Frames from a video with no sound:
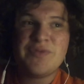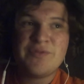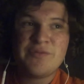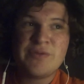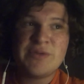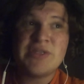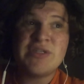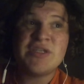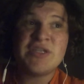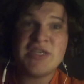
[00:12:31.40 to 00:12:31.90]

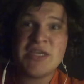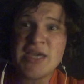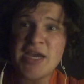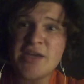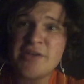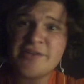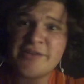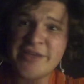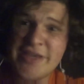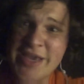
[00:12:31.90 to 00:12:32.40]
which he
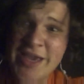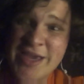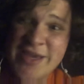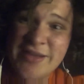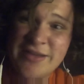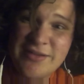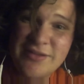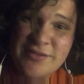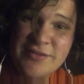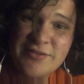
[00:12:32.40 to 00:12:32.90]
actually
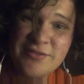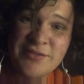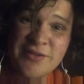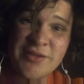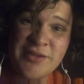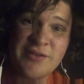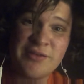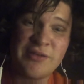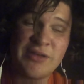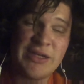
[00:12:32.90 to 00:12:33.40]
ate
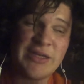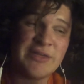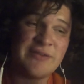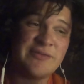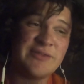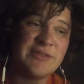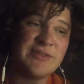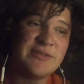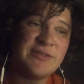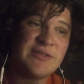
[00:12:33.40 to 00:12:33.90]
like a lot
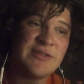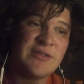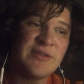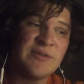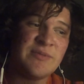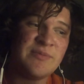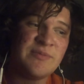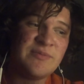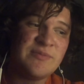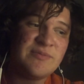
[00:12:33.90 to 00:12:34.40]
of it.
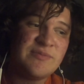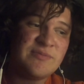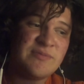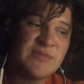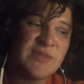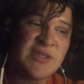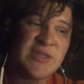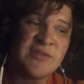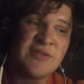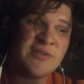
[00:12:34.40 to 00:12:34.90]

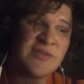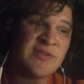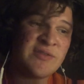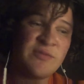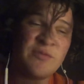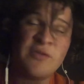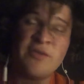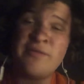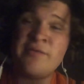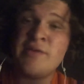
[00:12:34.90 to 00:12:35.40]
He just
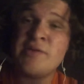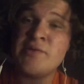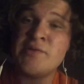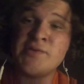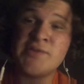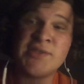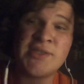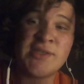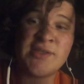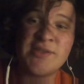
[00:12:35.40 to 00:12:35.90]

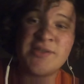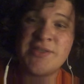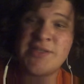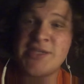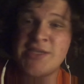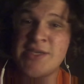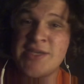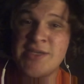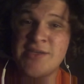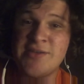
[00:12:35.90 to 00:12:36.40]
refused
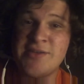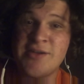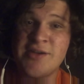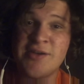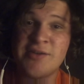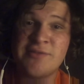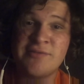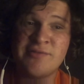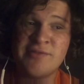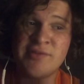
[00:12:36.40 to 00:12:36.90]
to eat
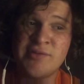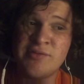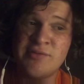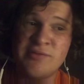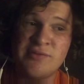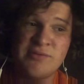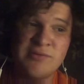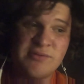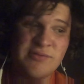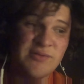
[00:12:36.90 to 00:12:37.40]
dog food,
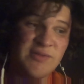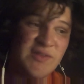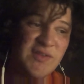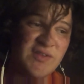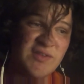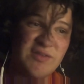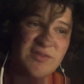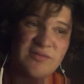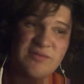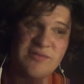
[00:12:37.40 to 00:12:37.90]

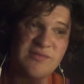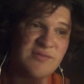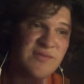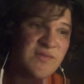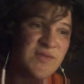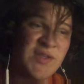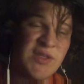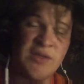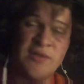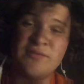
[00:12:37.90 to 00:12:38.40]
just
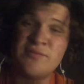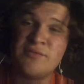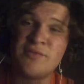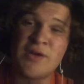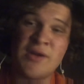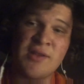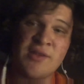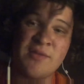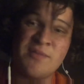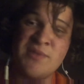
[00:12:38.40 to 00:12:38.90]

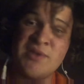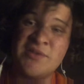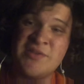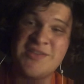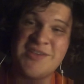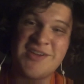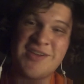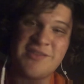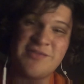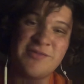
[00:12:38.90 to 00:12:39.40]
run-of-the-mill
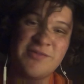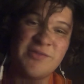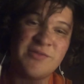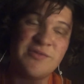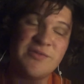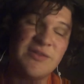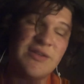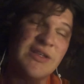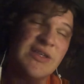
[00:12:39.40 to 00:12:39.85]
dog food.